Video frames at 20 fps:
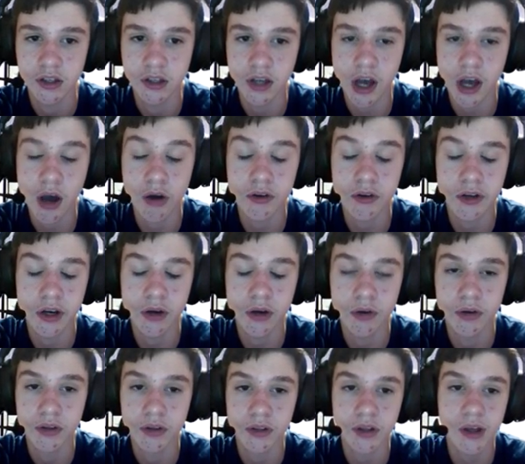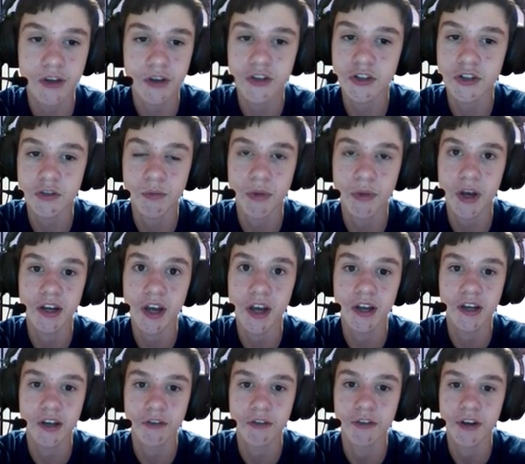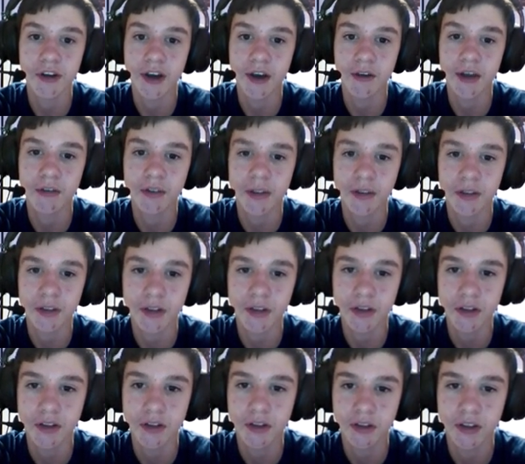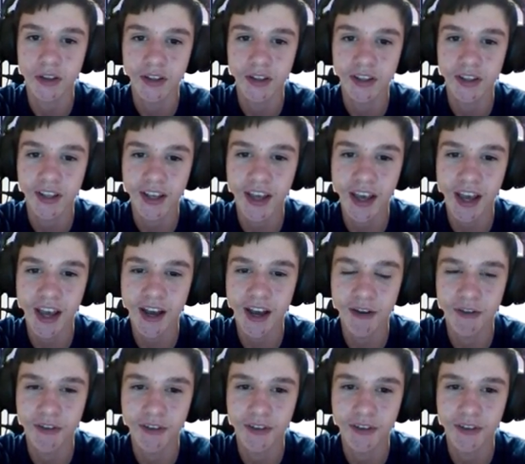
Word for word: Oh no, that's just my idea for now. Yeah,